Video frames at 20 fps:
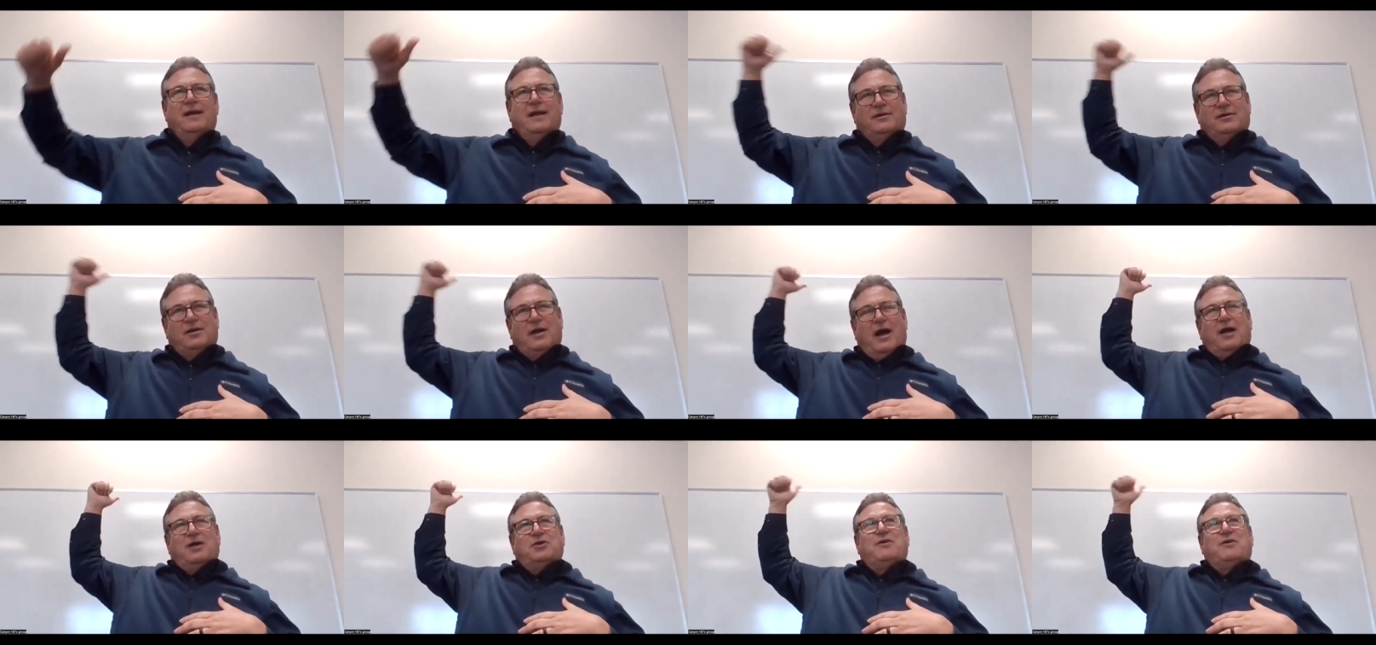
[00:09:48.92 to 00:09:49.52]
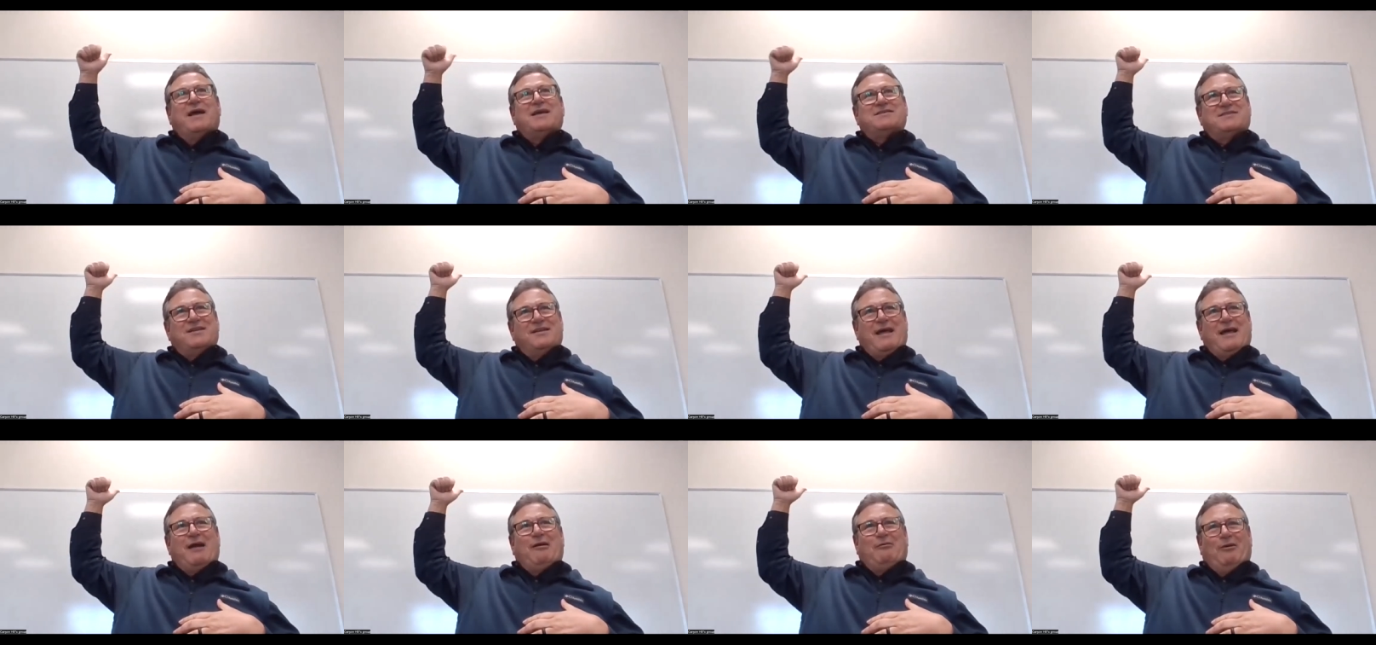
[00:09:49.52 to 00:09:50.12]
in contrast
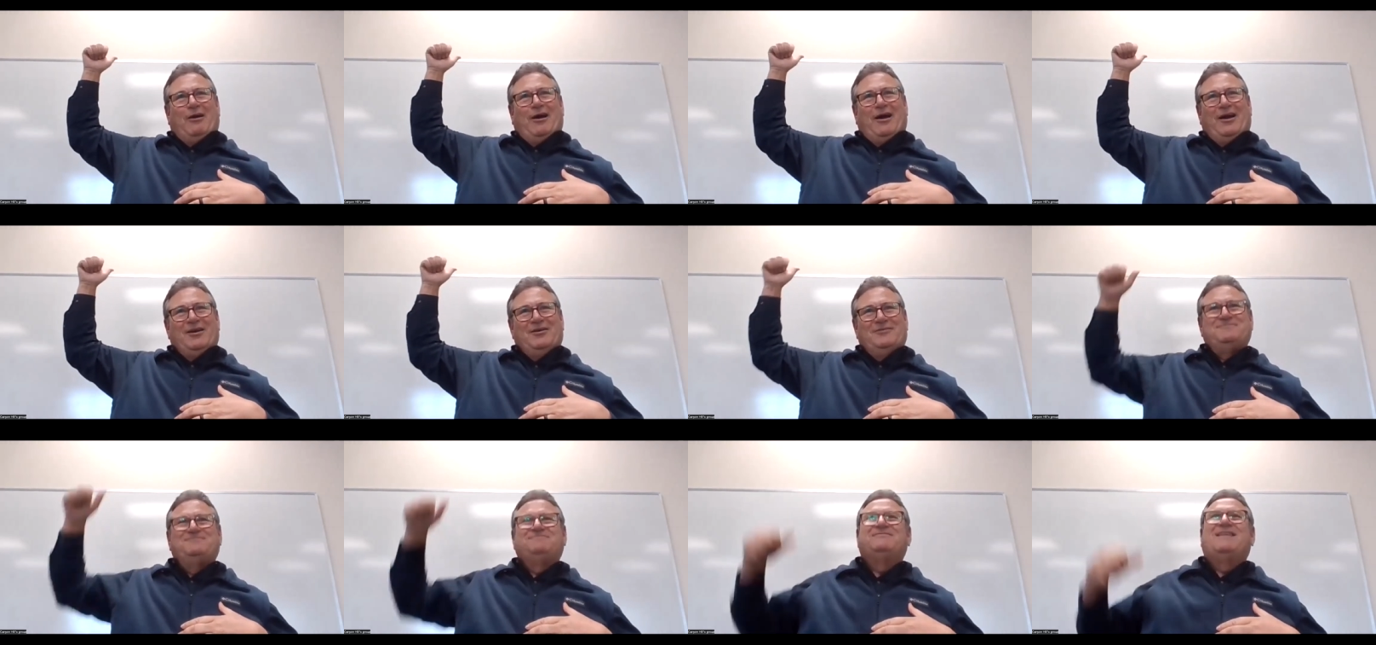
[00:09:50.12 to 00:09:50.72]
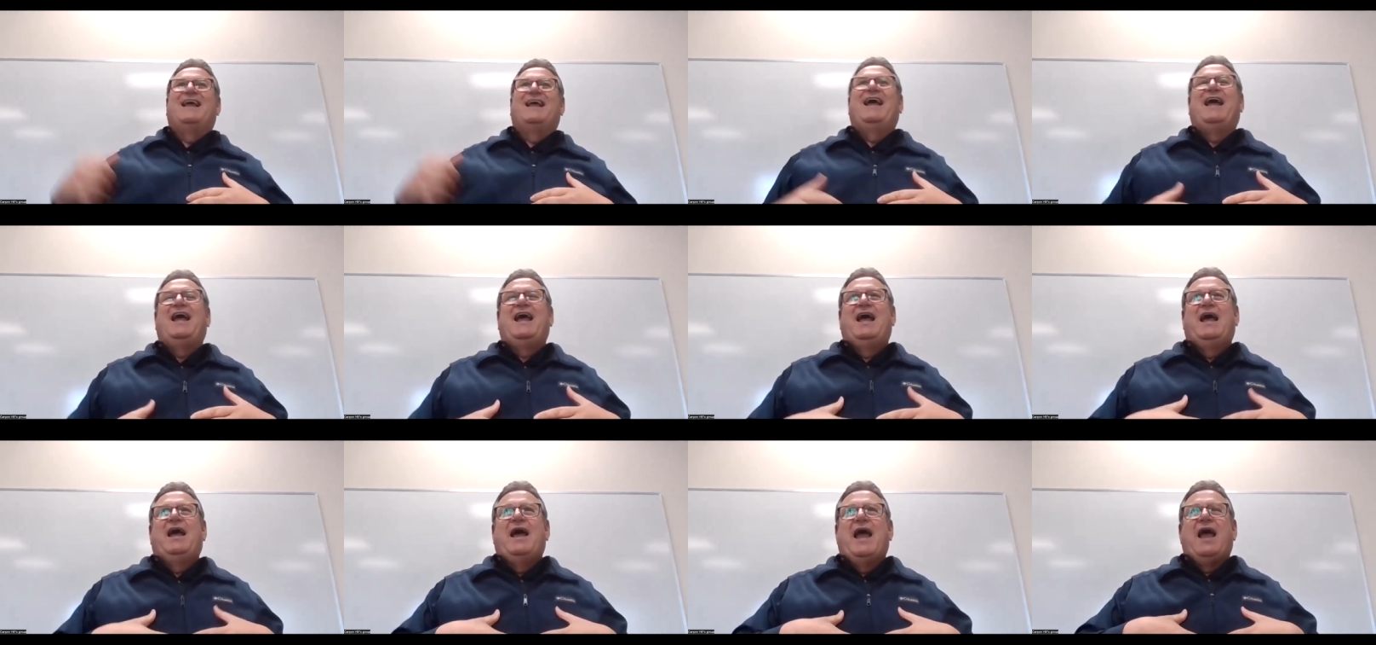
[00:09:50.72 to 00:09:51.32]
to that rock.
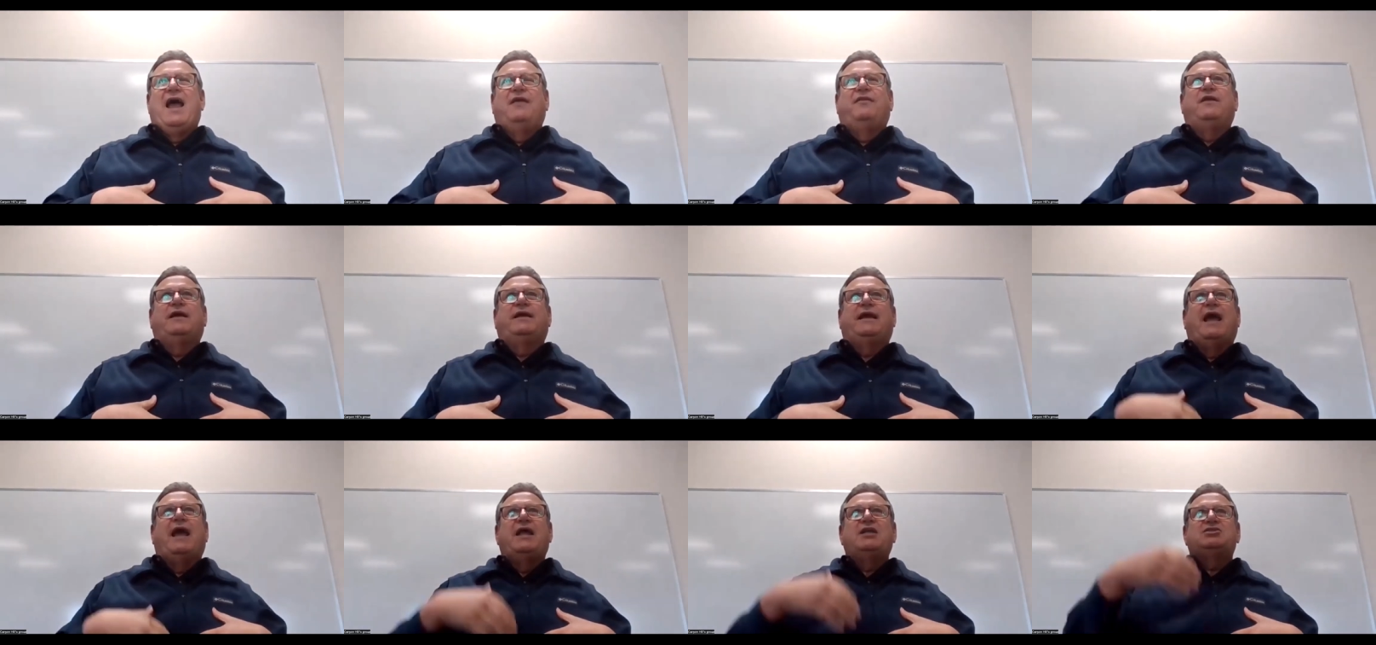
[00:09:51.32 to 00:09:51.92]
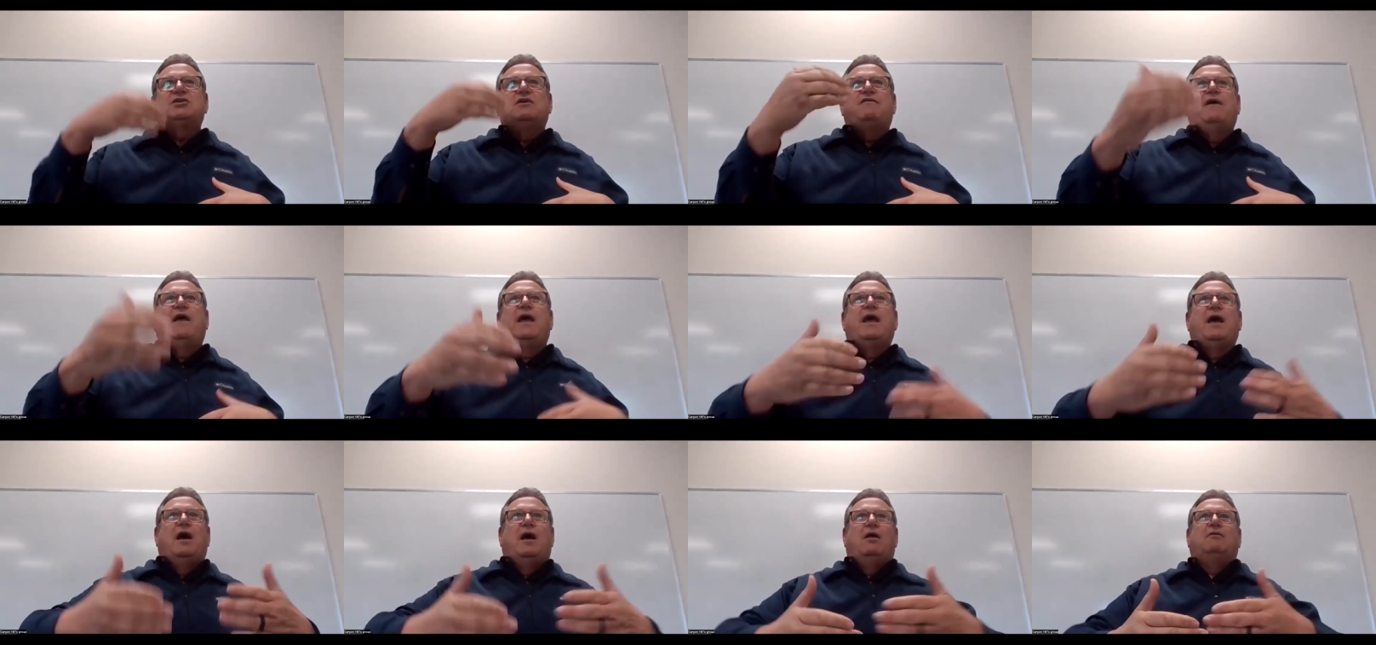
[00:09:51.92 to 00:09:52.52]
And the gates of
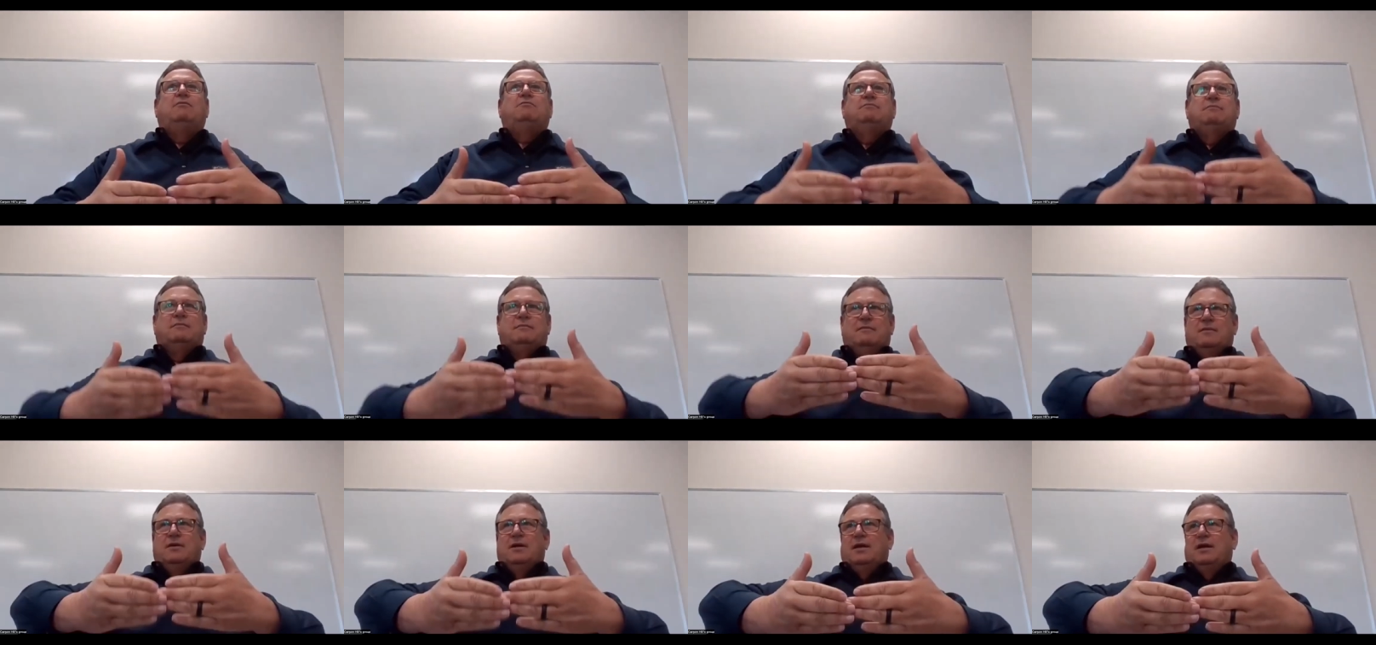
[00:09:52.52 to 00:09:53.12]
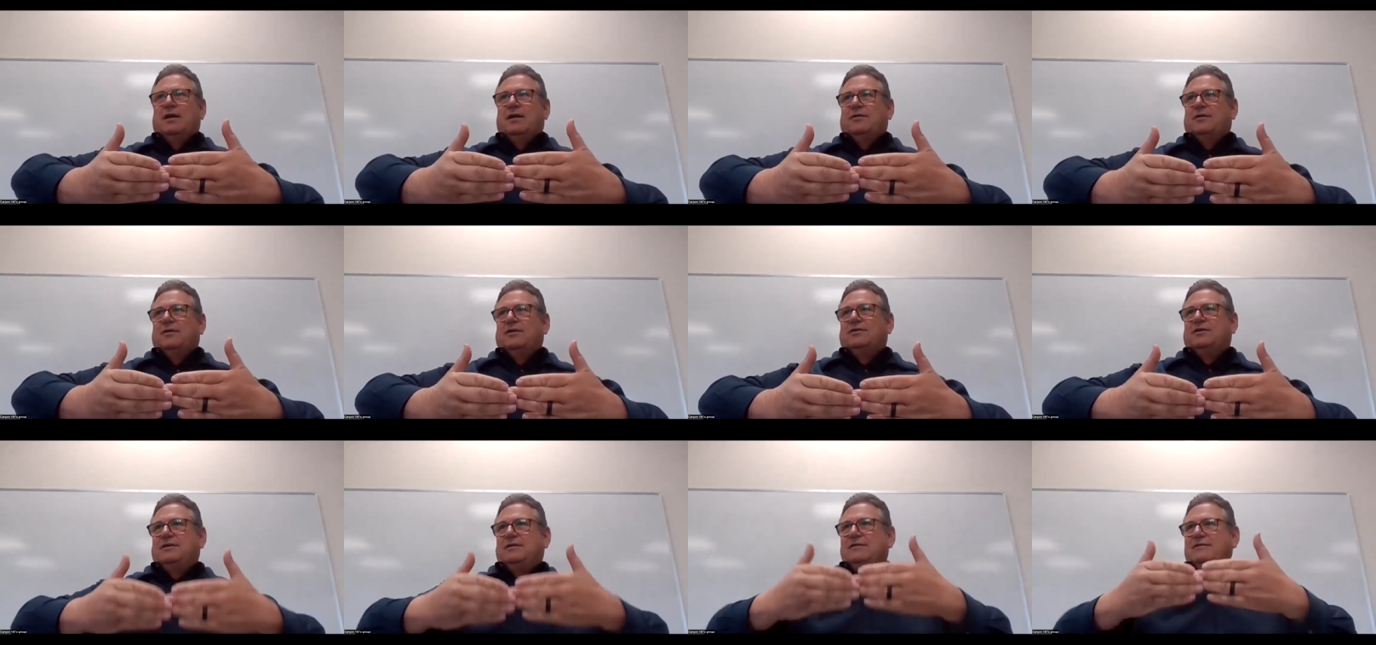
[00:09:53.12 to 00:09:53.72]
hell,
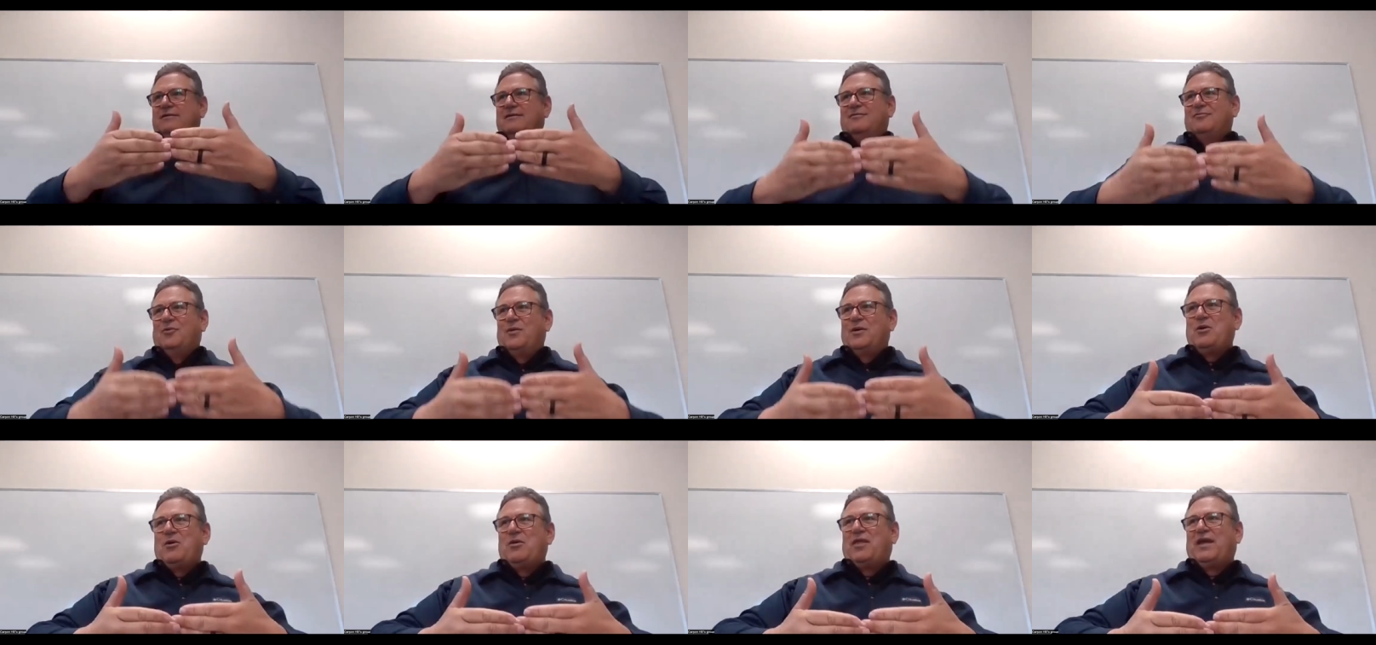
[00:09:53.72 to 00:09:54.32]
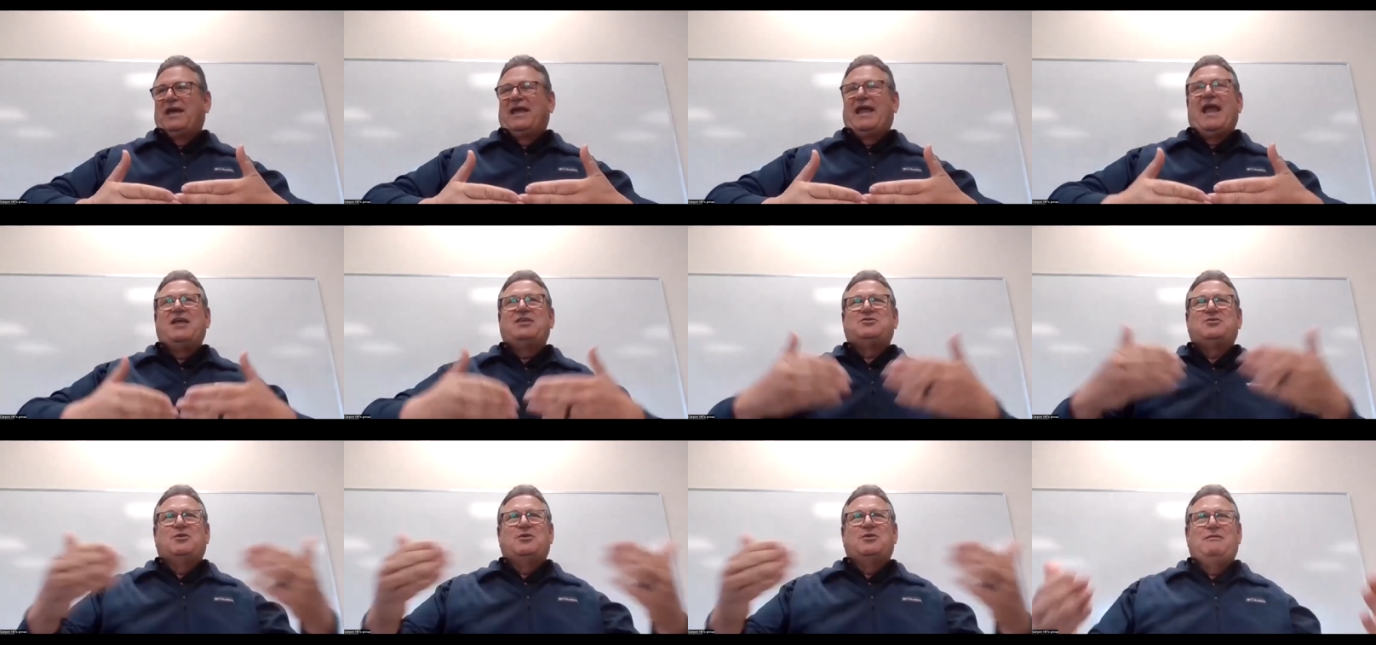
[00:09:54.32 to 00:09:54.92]
we know that
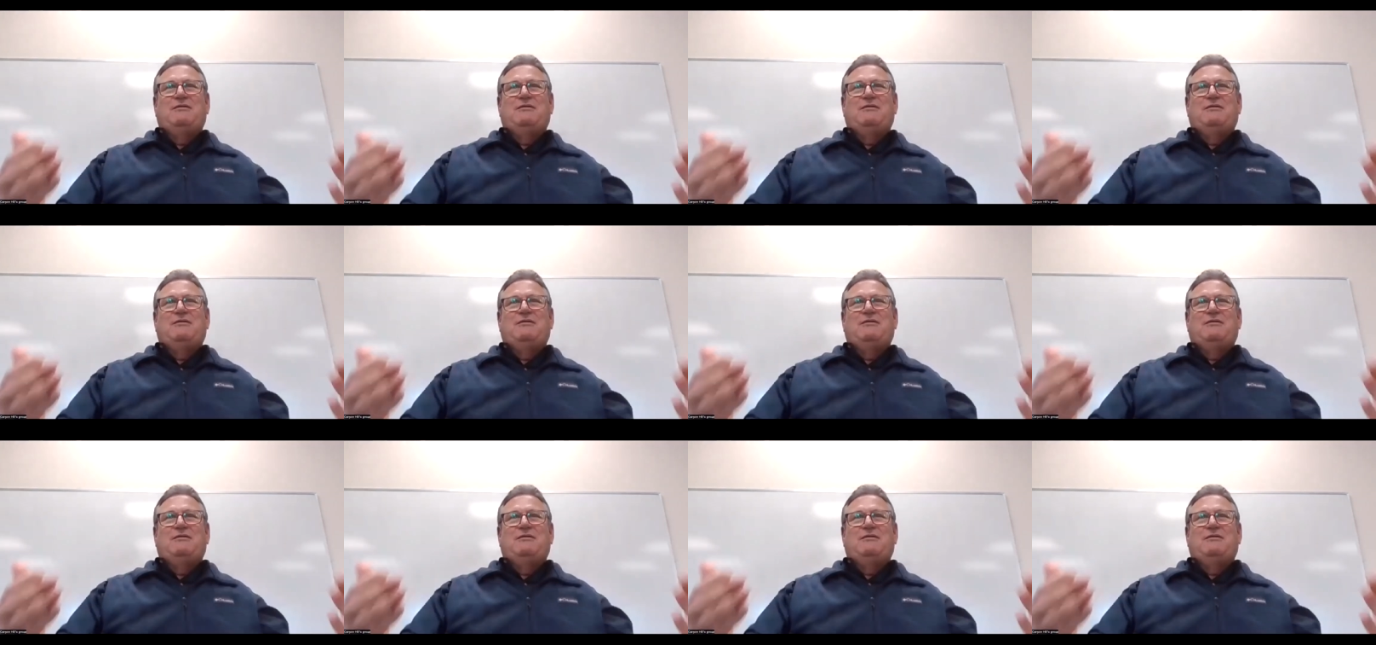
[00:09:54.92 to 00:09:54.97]
gates are